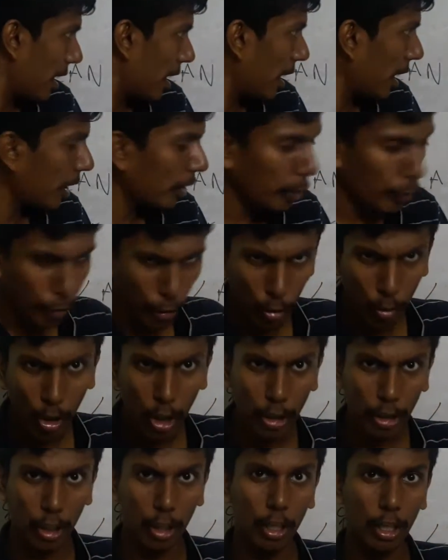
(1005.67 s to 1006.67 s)
and if you
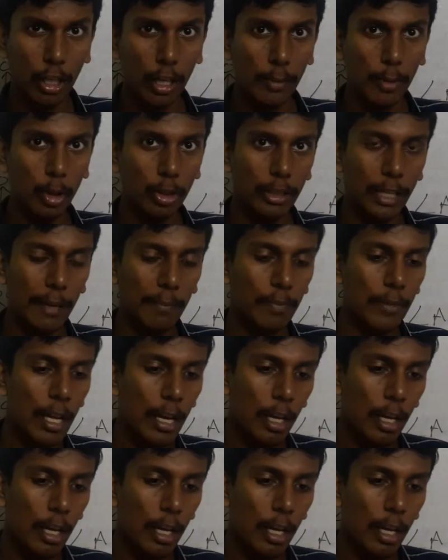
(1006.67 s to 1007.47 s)
want to learn about them,